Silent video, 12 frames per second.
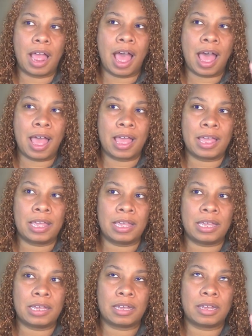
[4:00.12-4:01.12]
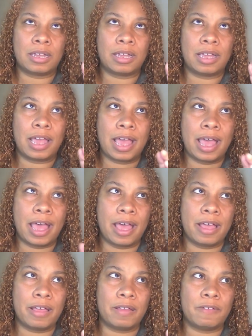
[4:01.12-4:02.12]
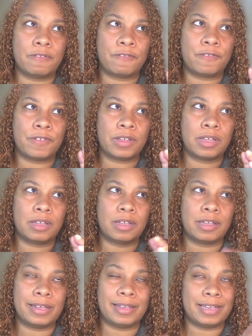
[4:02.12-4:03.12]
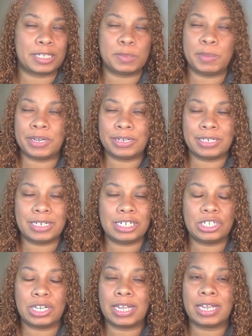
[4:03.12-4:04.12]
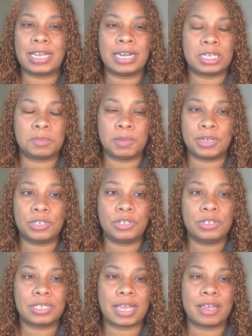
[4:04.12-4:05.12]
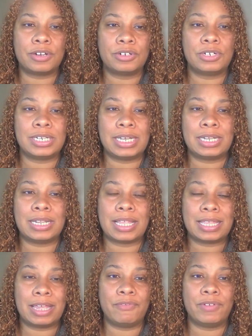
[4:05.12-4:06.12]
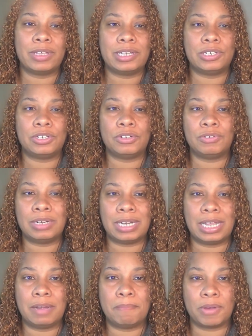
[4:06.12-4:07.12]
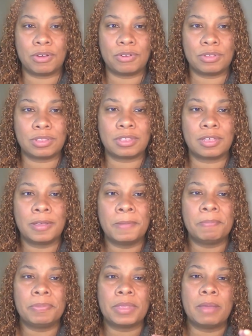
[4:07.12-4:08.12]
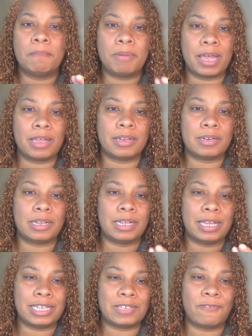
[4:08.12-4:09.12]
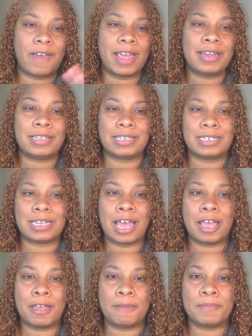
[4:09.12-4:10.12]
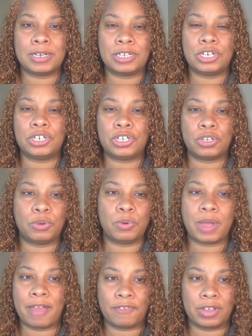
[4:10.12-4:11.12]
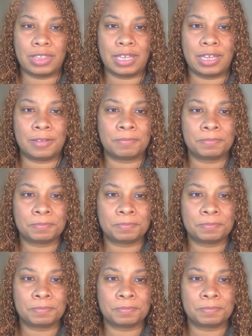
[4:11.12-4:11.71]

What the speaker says: I have experienced teaching and experienced students, I understand that they really do need both, but it's finding the time to do everything.